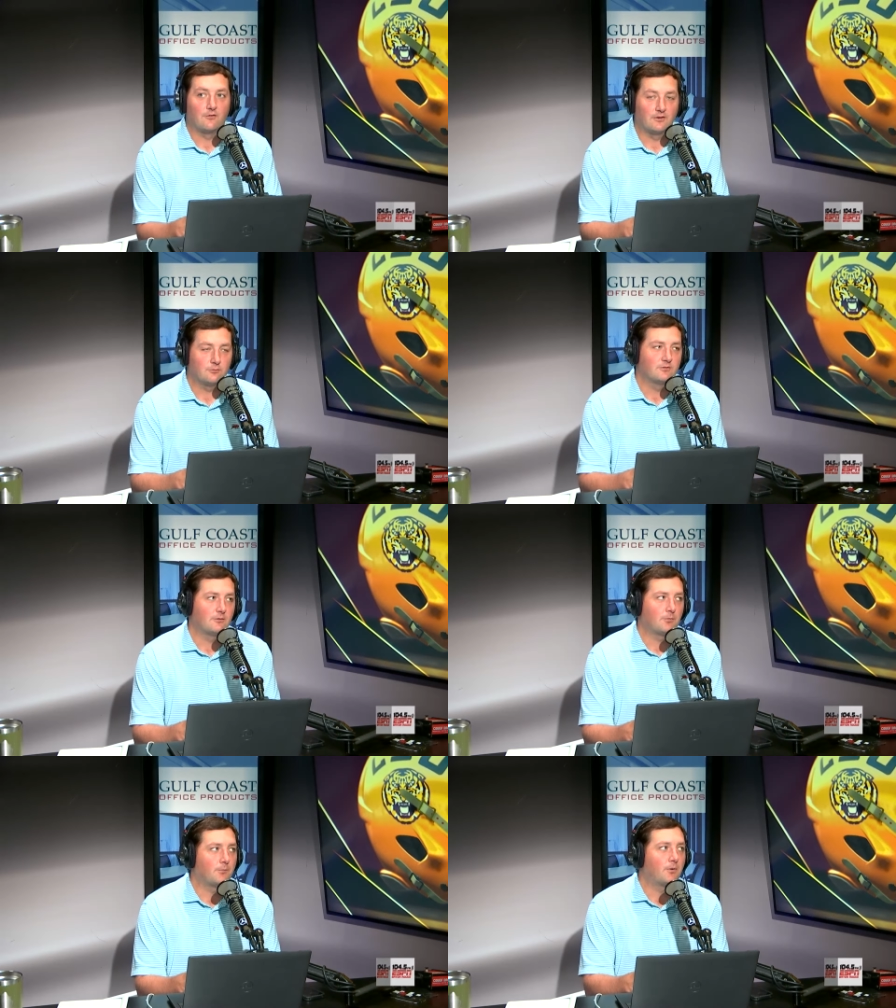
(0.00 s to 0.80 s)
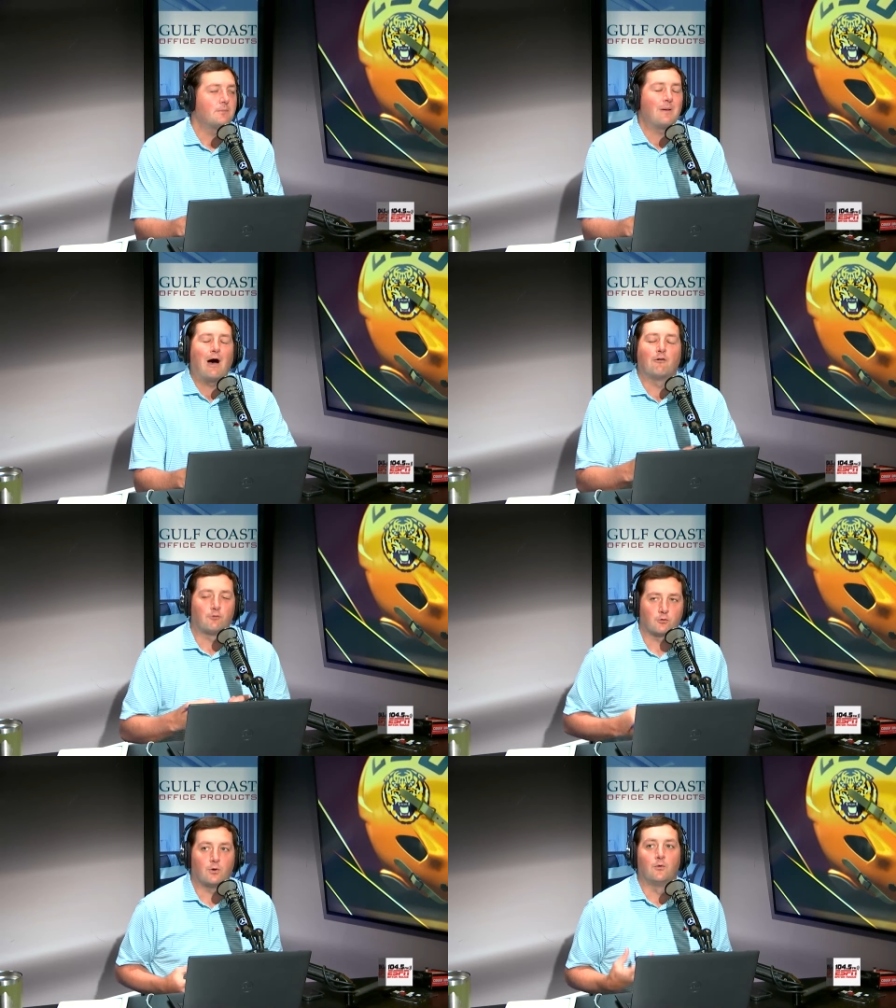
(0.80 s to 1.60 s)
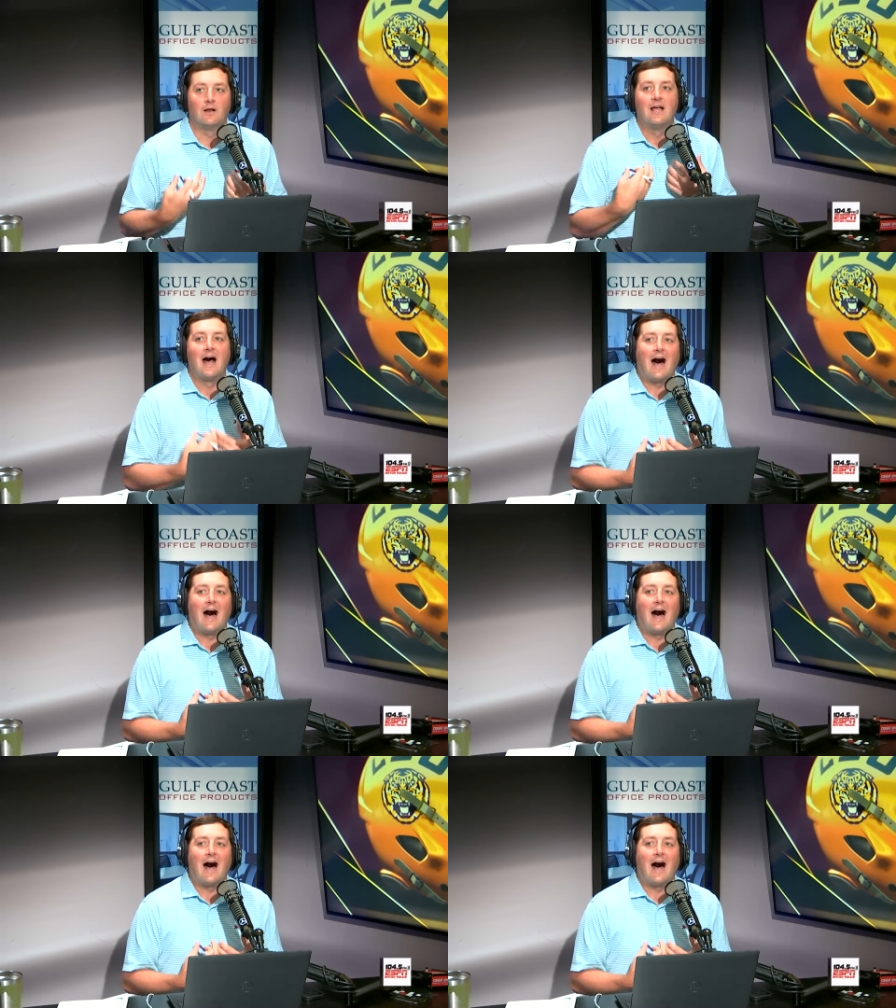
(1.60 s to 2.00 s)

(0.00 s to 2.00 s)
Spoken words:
And this was a pretty powerful quote,